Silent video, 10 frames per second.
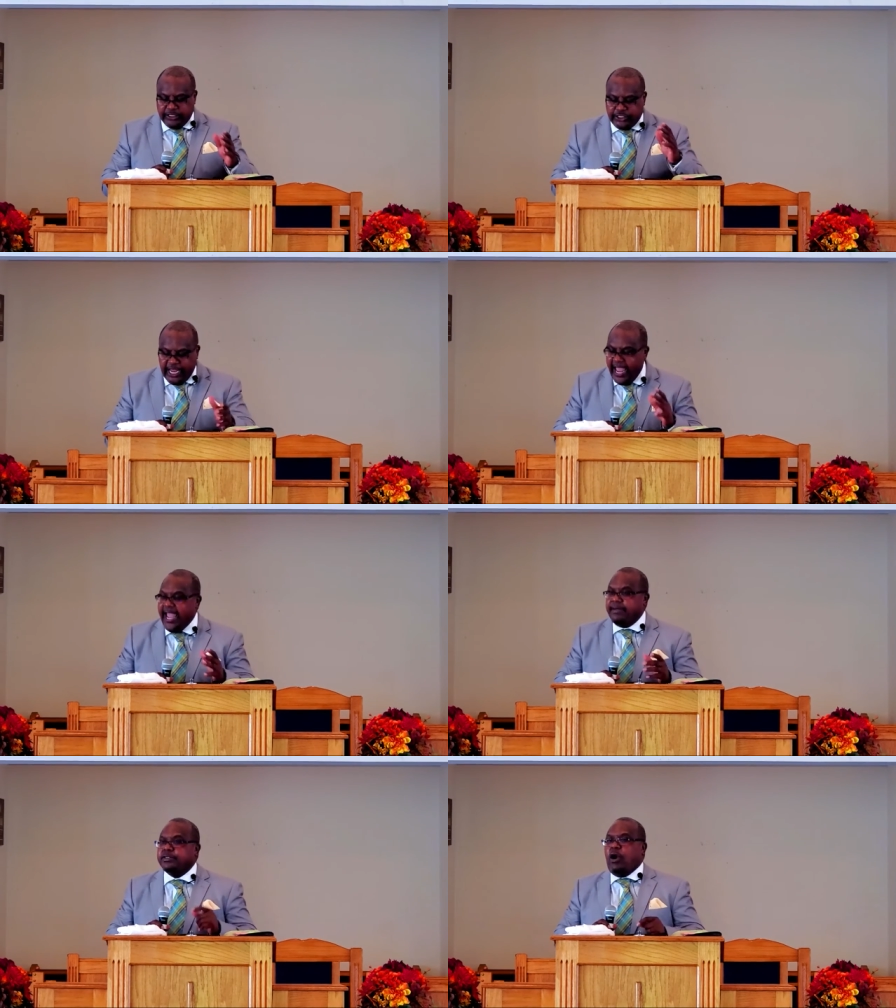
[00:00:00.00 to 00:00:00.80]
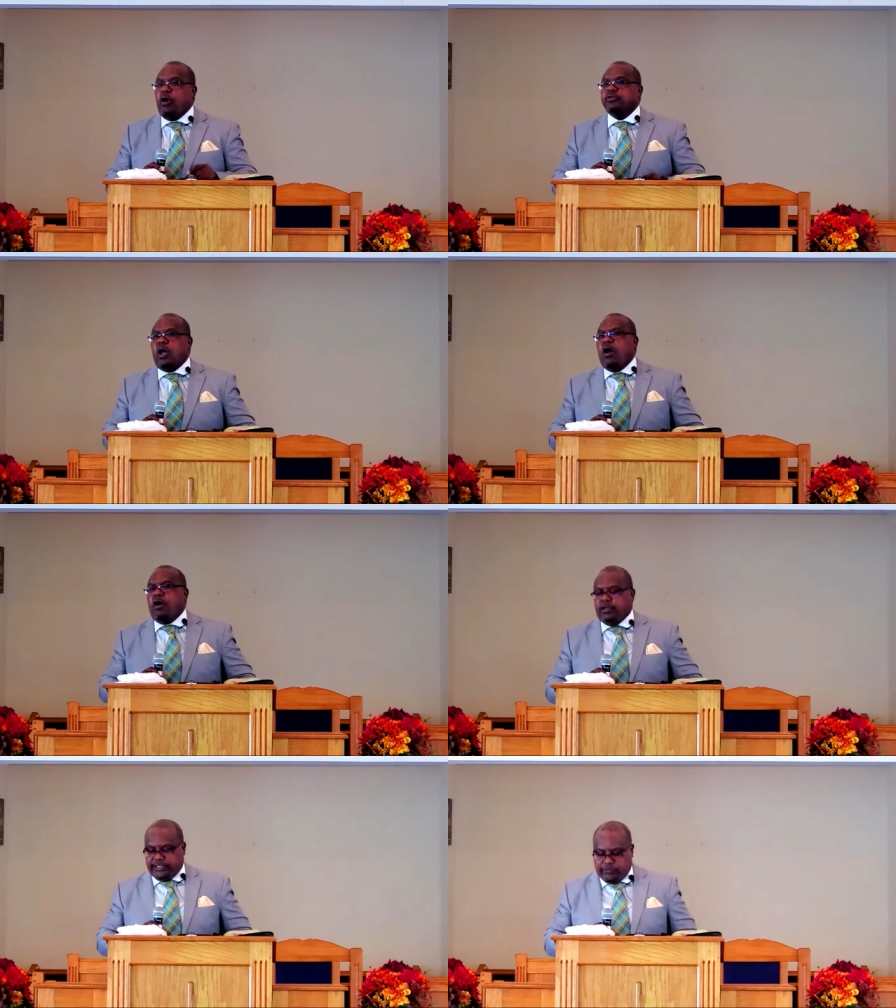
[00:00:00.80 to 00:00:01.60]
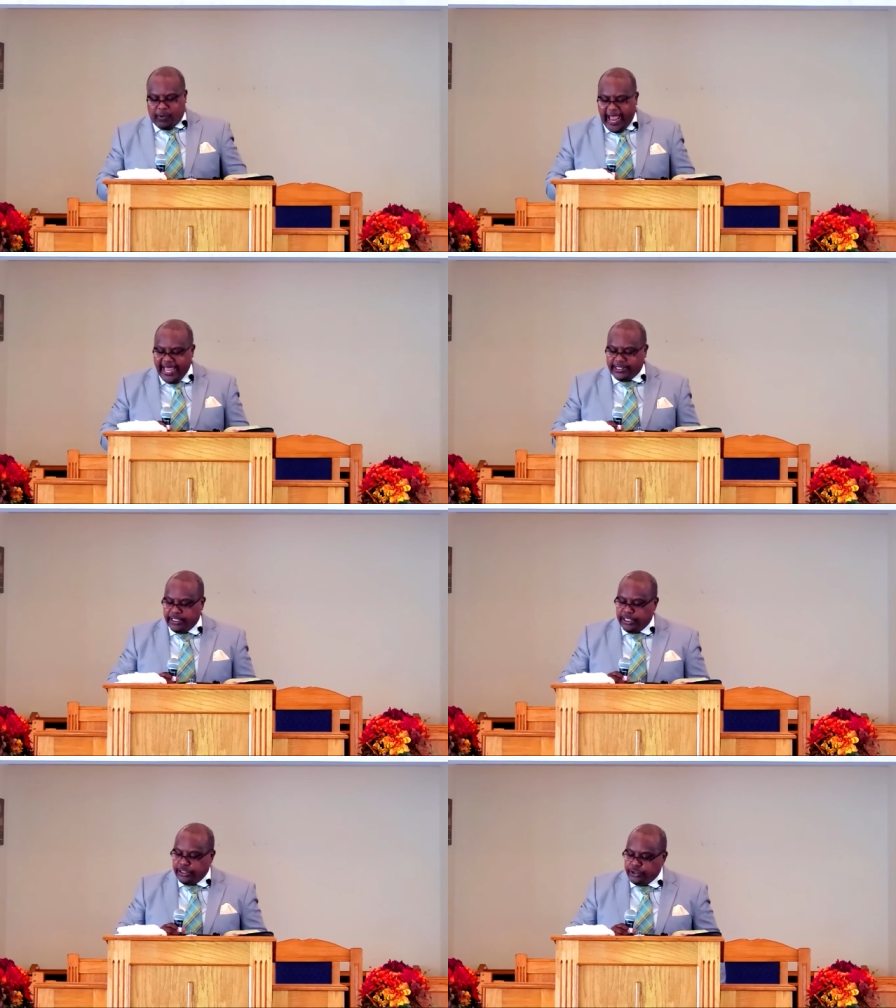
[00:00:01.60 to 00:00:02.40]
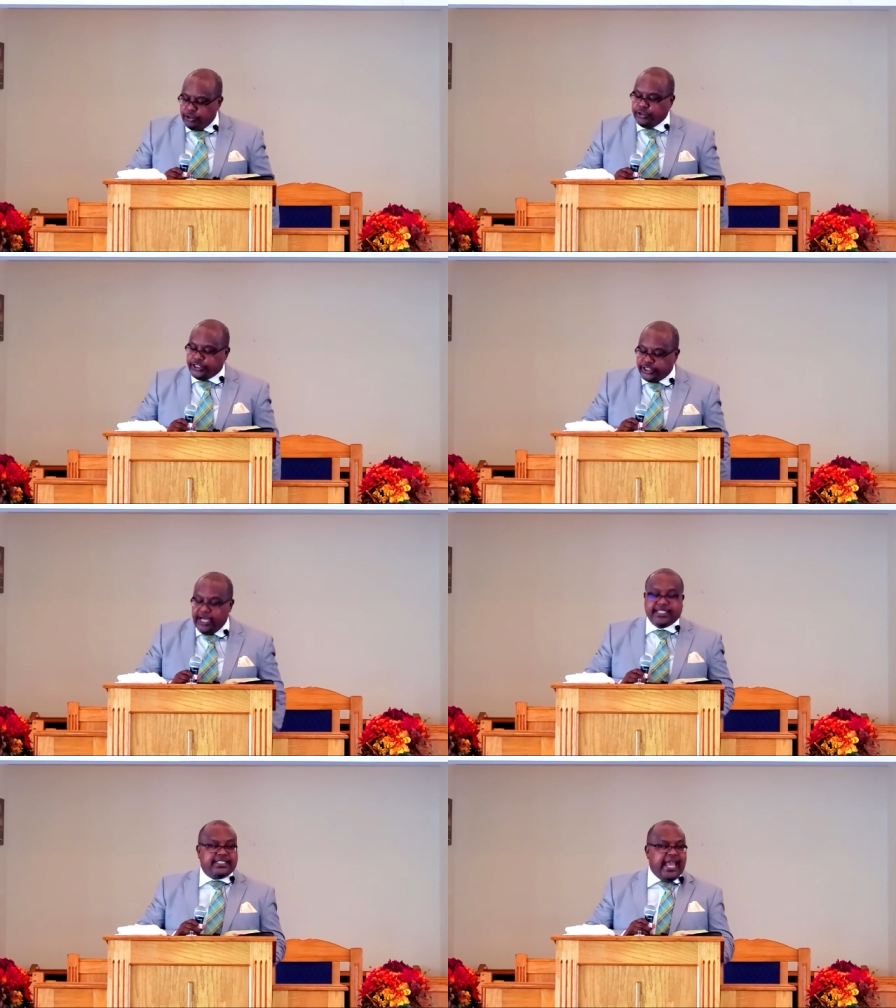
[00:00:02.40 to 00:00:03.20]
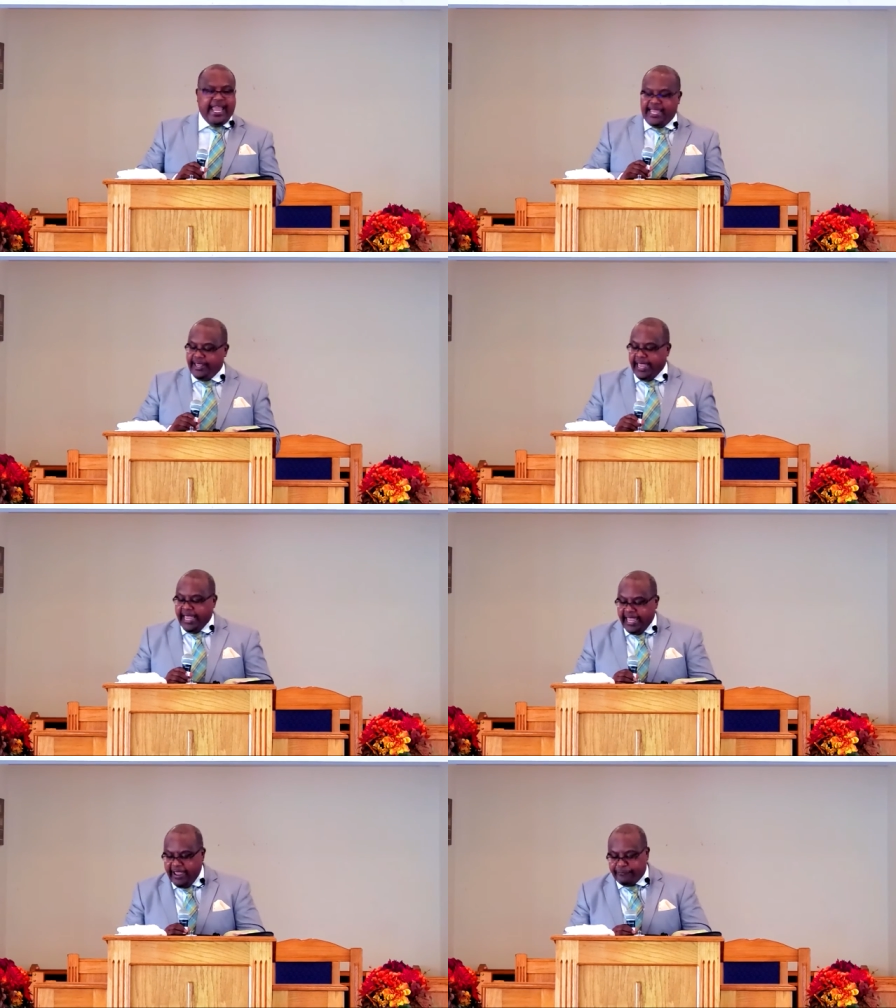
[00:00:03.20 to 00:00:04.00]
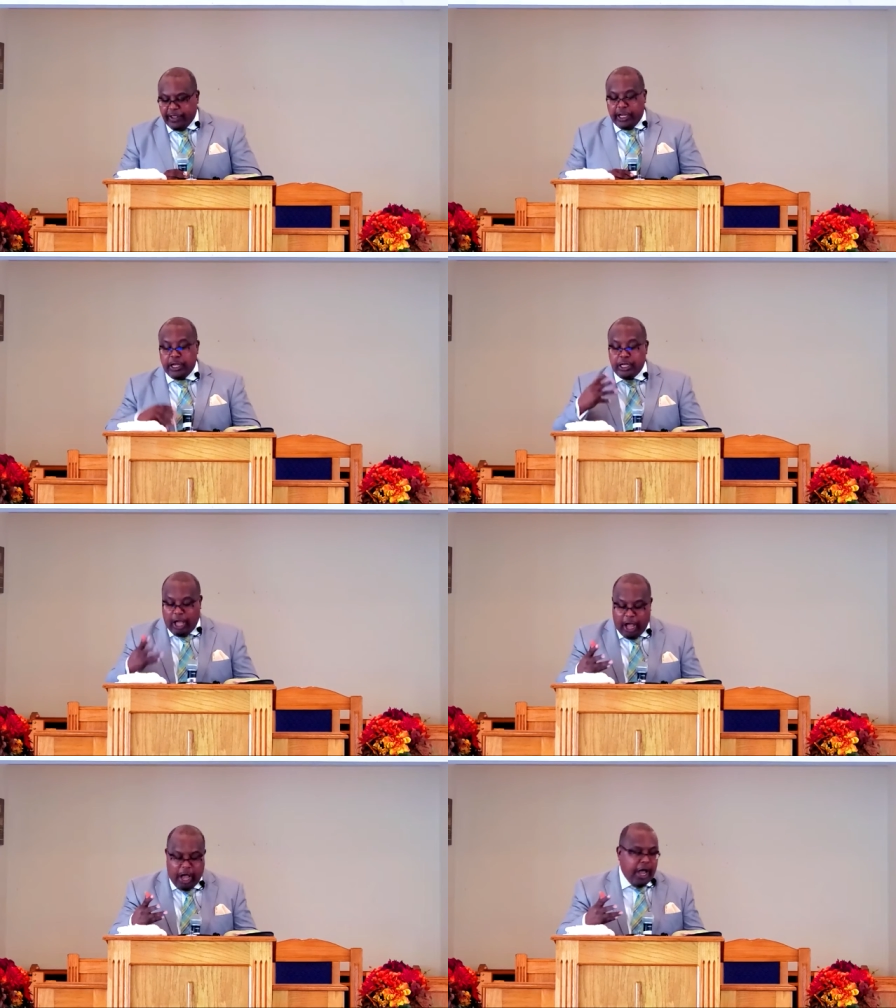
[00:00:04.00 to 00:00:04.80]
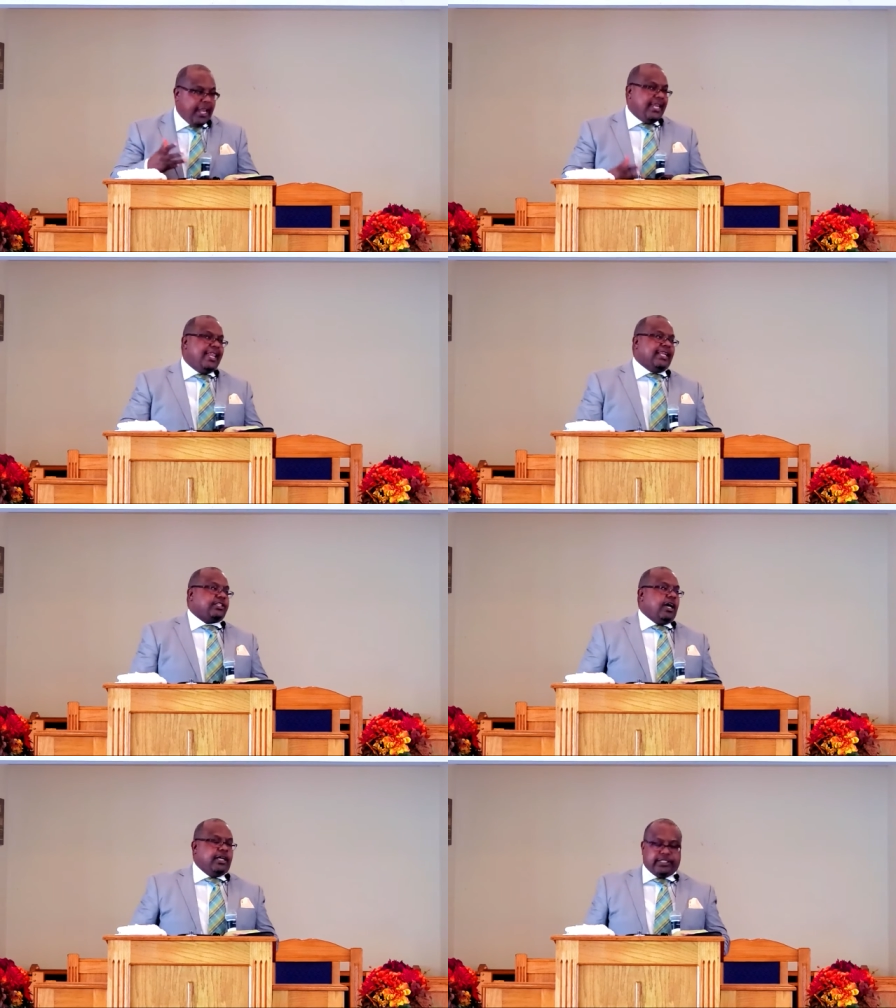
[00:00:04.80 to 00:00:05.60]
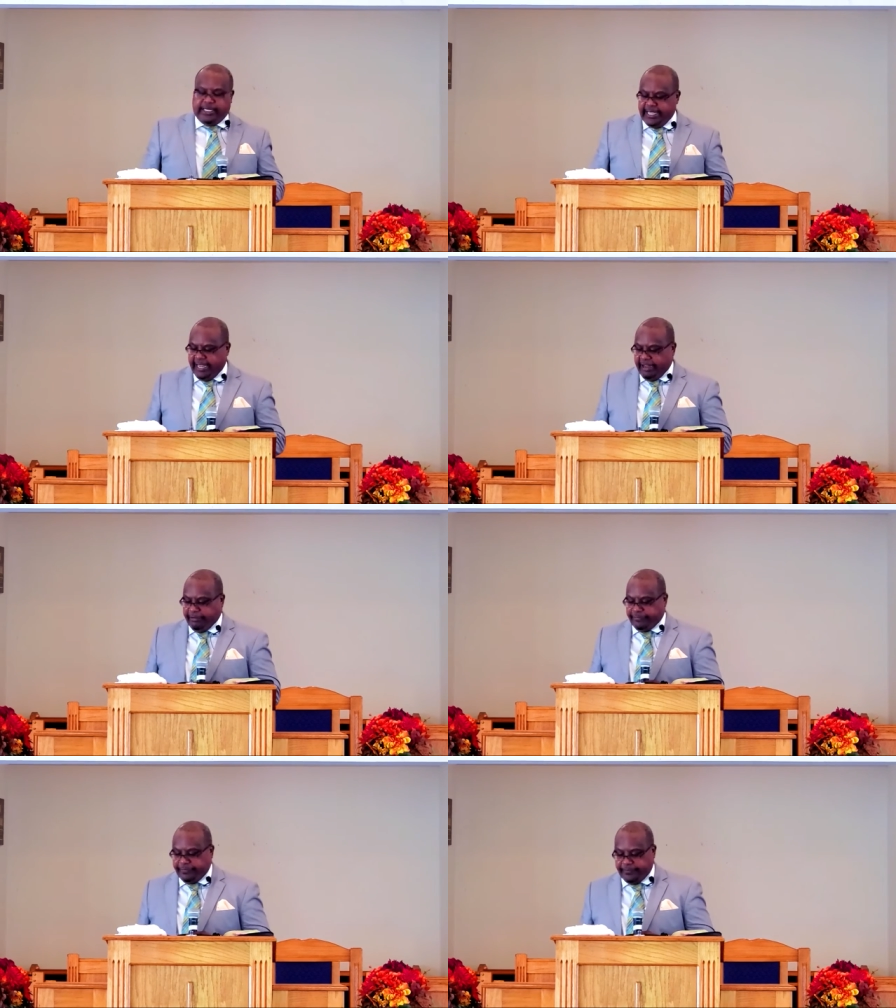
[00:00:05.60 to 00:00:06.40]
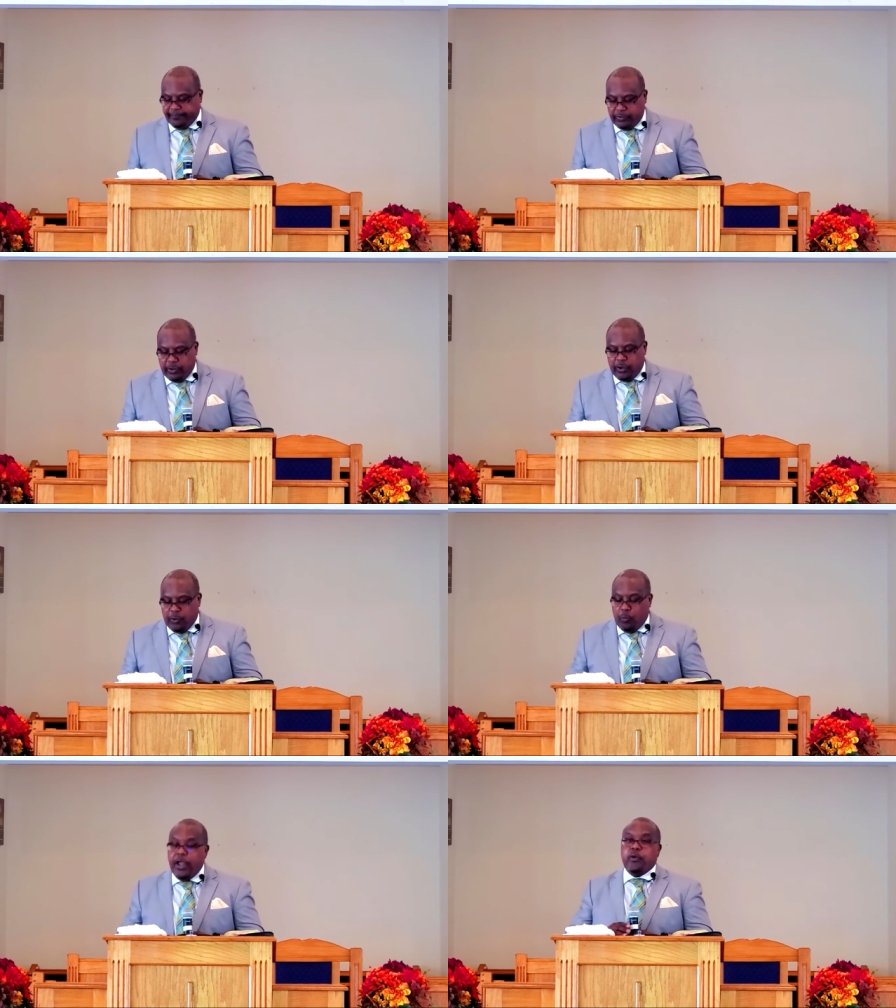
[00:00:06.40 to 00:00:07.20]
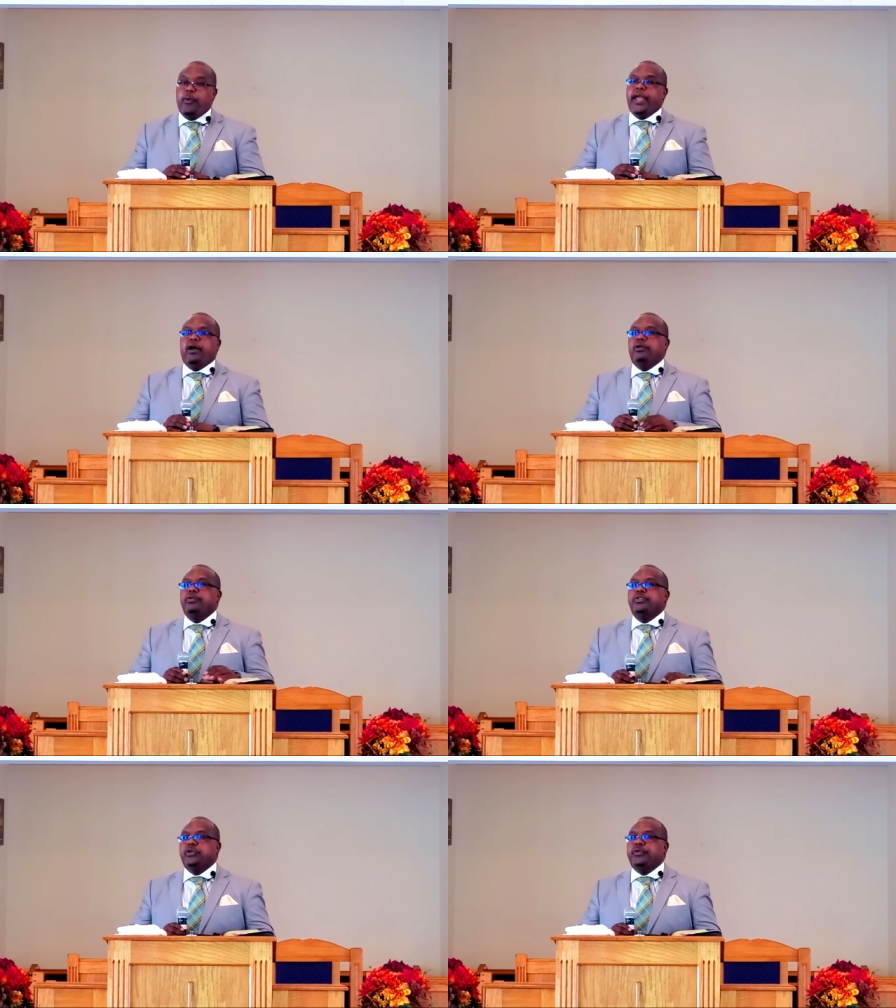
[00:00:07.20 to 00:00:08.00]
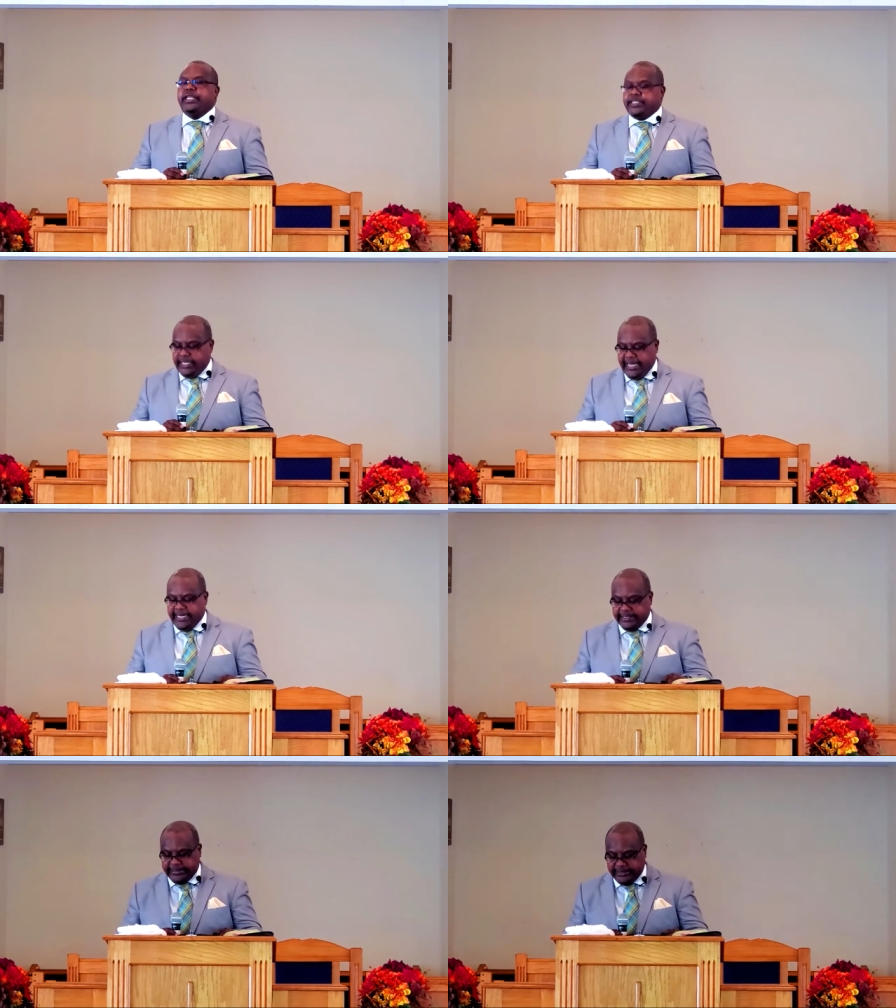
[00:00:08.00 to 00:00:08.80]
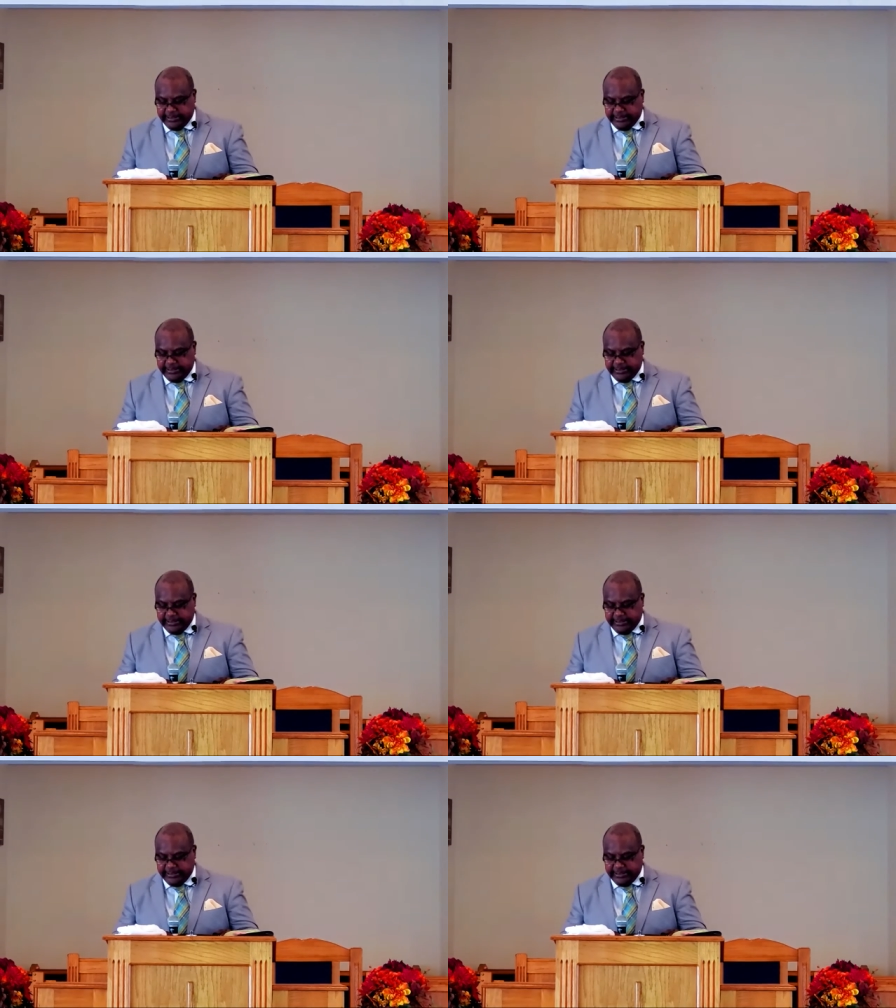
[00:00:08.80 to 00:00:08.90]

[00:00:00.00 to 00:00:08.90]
James goes on to write, you should say, if the Lord lets us live, we will do these things.